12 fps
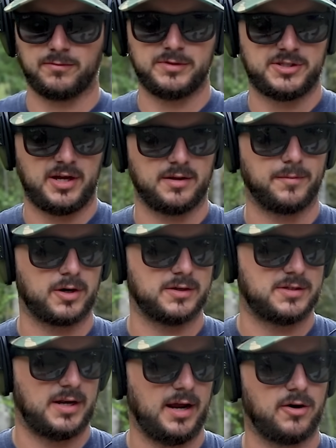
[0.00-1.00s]
that we see on the
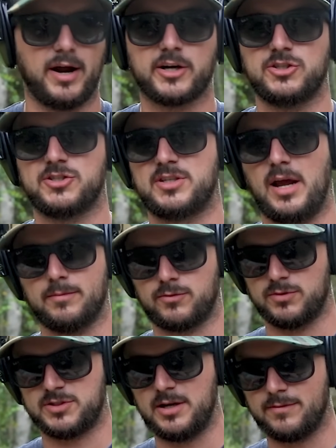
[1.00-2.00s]
market today are actually stamped
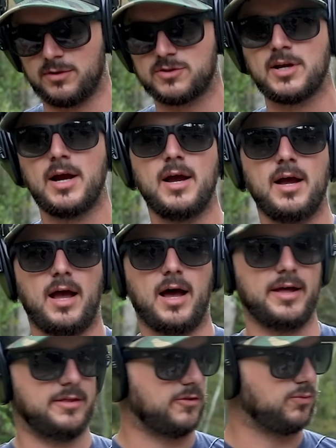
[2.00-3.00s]
receivers.
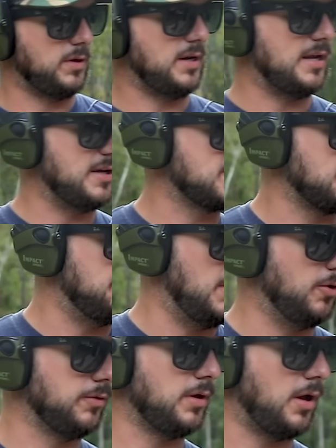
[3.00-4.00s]
Uh, this one is
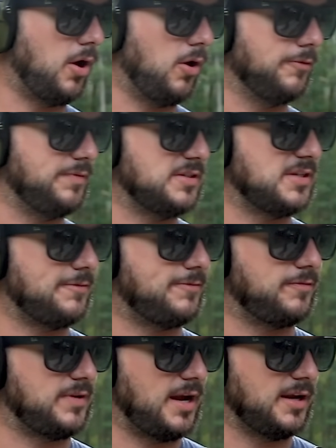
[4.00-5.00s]
milled. All
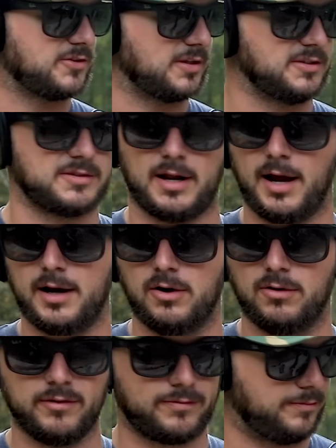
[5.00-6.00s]
VZ58s, at least that I
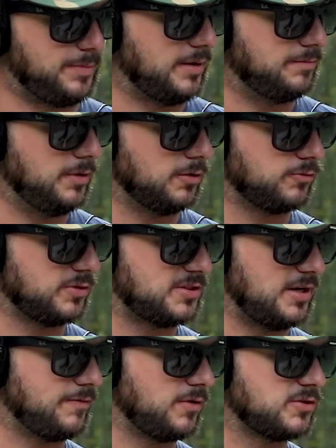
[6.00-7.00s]
know of, have been milled
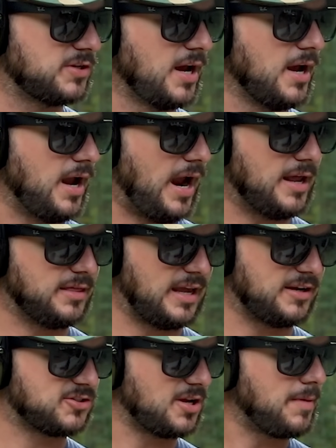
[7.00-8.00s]
receivers, and
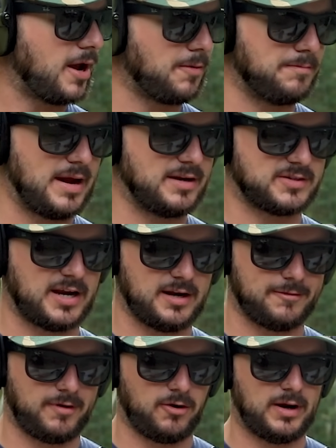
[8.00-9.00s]
they somehow maintain
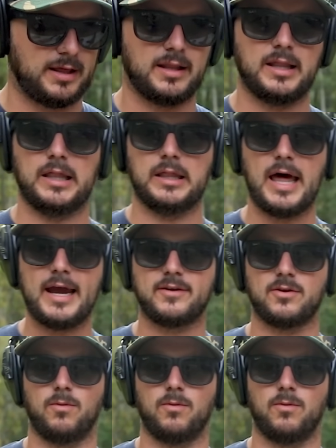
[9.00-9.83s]
a very light